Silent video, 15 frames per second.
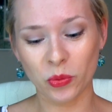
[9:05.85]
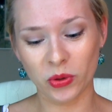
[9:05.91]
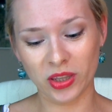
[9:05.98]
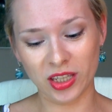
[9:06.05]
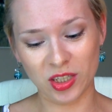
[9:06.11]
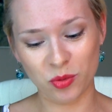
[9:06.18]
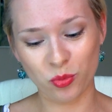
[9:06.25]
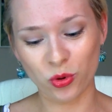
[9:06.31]
with
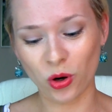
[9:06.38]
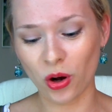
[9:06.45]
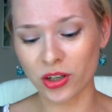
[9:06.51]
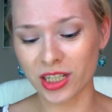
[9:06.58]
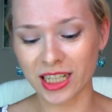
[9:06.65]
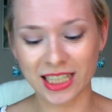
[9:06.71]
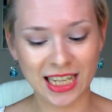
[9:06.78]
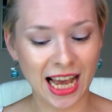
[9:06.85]
this
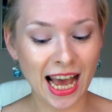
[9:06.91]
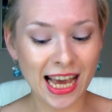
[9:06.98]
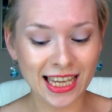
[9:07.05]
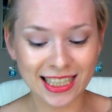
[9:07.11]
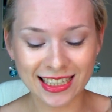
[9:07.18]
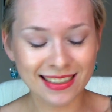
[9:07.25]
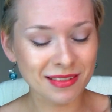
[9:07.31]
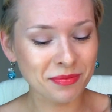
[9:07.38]
product.
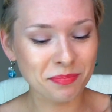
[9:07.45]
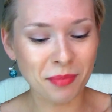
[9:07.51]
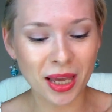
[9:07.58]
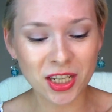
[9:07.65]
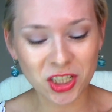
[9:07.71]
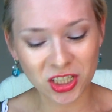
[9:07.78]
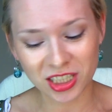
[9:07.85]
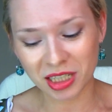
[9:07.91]
I
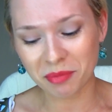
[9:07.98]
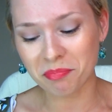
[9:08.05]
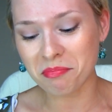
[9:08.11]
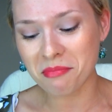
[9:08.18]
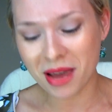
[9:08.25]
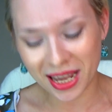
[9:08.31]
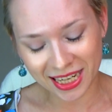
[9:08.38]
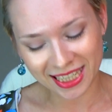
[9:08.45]
mentioned it
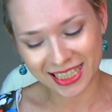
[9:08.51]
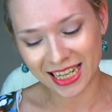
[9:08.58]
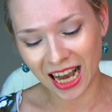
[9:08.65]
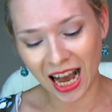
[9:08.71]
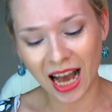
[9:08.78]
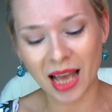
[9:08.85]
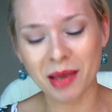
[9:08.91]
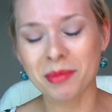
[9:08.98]
many
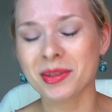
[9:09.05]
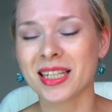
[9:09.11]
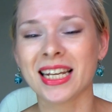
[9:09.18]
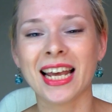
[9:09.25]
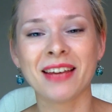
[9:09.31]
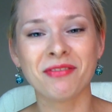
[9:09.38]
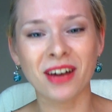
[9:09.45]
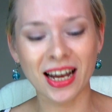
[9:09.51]
times
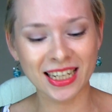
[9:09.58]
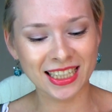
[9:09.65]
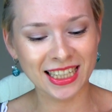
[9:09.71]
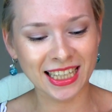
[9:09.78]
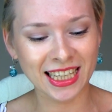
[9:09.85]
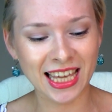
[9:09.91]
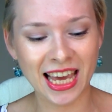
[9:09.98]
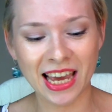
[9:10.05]
and I
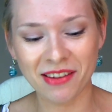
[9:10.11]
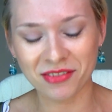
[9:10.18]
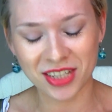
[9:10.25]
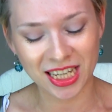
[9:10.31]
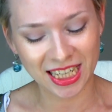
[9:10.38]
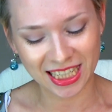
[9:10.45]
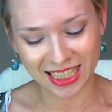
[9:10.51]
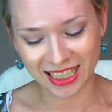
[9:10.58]
finally caved
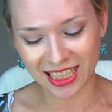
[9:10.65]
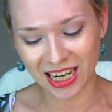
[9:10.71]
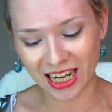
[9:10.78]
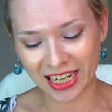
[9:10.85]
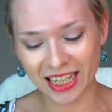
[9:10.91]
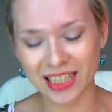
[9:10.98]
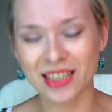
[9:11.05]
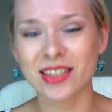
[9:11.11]
in and
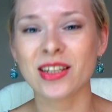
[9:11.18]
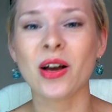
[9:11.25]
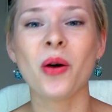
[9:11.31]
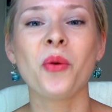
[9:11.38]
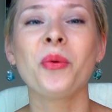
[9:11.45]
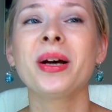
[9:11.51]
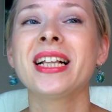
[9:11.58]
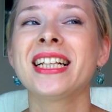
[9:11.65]
got it,
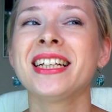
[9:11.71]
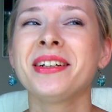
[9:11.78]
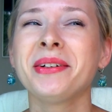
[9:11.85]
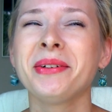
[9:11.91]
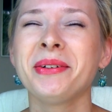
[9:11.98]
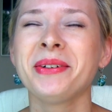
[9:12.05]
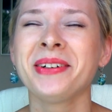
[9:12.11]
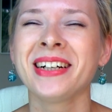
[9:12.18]
so
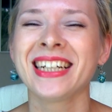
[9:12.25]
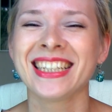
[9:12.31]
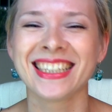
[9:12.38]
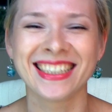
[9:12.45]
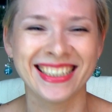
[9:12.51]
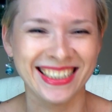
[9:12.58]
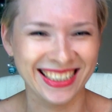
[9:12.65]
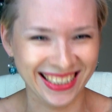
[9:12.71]

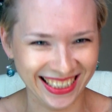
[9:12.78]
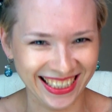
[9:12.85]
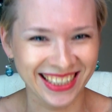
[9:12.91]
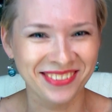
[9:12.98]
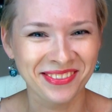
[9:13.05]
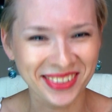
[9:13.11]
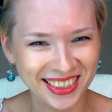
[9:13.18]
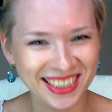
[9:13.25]
we'll
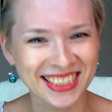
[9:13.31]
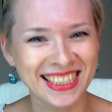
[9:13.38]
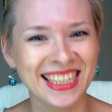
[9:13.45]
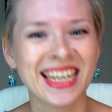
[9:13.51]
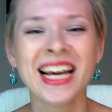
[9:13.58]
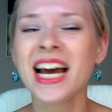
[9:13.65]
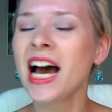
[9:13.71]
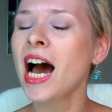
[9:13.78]
see.
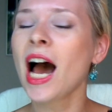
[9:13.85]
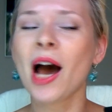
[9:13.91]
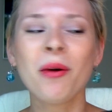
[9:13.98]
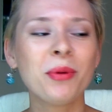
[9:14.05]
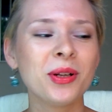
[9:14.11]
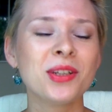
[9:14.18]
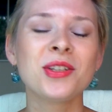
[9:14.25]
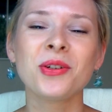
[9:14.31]
I
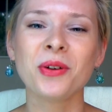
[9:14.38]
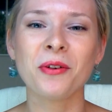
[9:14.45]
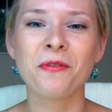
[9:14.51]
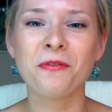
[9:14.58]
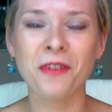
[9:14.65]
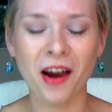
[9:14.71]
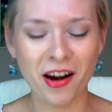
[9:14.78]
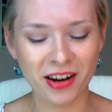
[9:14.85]
will do a
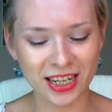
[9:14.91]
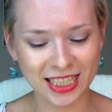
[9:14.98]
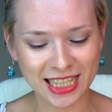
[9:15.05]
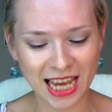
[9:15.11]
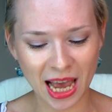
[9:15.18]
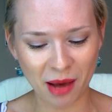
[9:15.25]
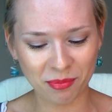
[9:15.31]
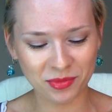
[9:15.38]
fair
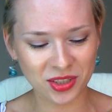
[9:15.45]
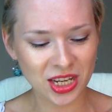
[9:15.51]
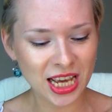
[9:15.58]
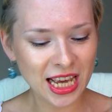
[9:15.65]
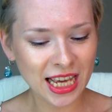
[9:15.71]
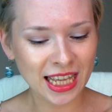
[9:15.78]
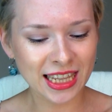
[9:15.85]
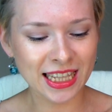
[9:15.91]
attempt.
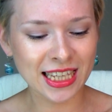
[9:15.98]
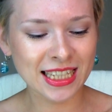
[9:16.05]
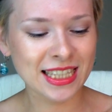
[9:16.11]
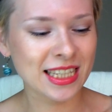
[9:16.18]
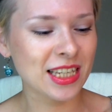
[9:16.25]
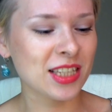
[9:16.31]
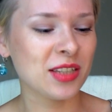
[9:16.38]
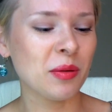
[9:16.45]

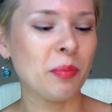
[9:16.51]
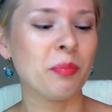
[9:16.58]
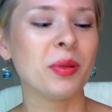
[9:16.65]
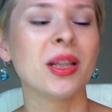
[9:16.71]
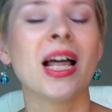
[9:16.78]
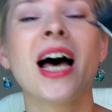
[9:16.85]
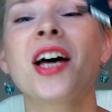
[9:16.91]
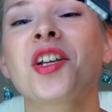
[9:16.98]
This is
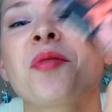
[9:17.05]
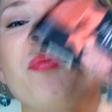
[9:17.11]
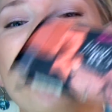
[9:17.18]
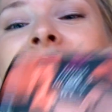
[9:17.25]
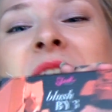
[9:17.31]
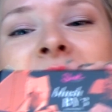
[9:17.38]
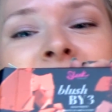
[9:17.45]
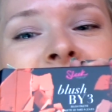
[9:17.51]
Blush
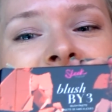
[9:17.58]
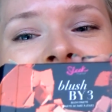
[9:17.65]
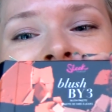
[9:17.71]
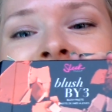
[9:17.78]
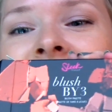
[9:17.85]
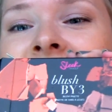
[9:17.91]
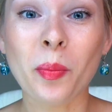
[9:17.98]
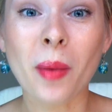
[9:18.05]
by
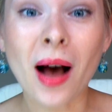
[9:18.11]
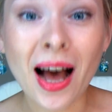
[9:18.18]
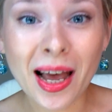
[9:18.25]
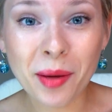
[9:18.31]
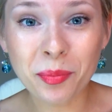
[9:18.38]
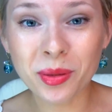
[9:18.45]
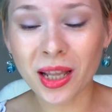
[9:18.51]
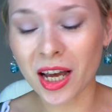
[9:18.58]
3.
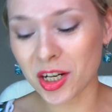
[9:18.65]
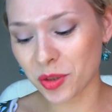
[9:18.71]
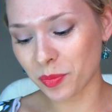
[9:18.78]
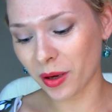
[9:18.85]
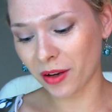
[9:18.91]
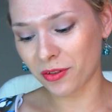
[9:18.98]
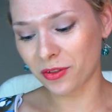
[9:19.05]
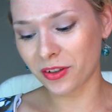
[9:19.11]
My Blush
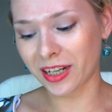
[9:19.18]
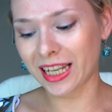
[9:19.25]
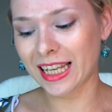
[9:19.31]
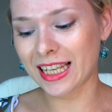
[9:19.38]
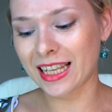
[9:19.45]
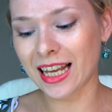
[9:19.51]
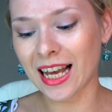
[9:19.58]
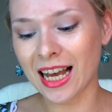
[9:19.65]
by
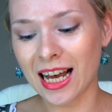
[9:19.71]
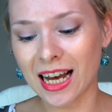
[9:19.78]
3